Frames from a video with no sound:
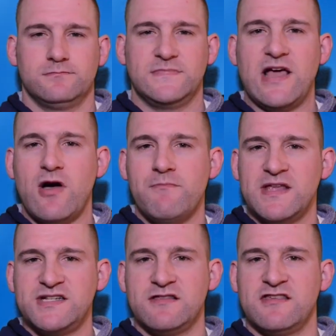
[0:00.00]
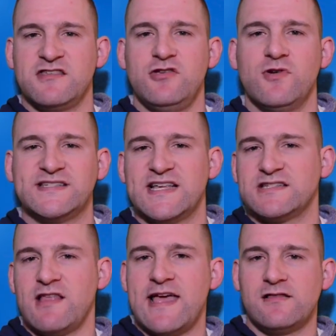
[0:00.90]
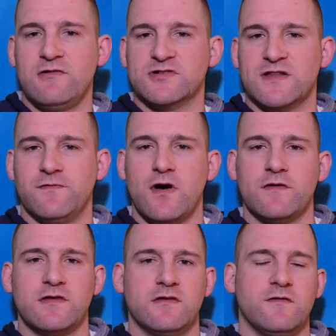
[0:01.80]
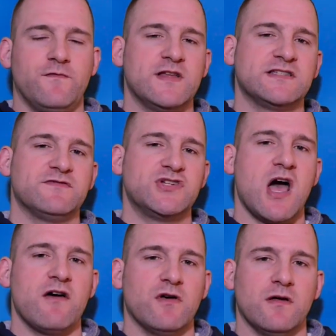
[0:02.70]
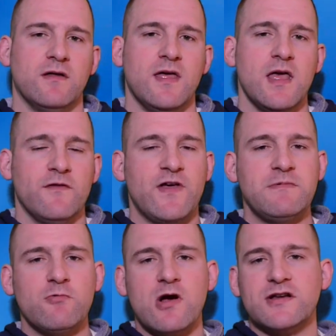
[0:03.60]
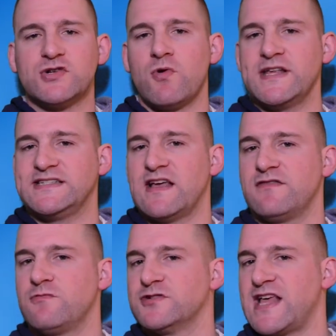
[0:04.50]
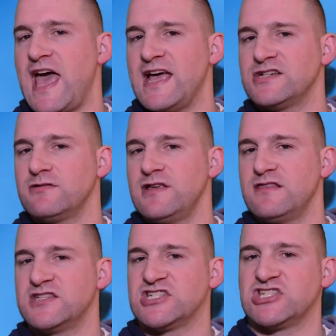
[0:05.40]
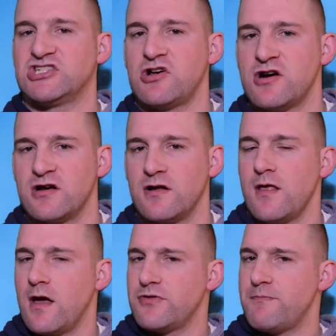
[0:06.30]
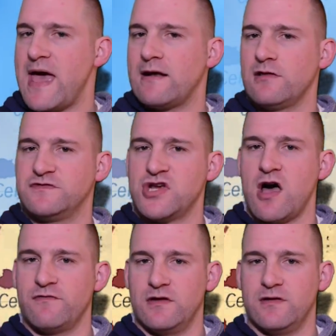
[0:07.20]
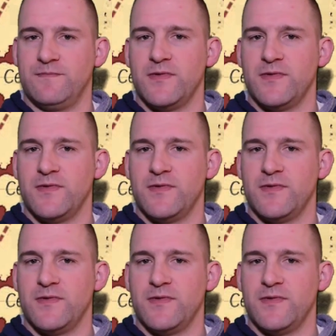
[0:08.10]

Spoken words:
Now, I mentioned that the USS Langley was involved in the defense of Java. February 27th was actually the start of the Battle of Java.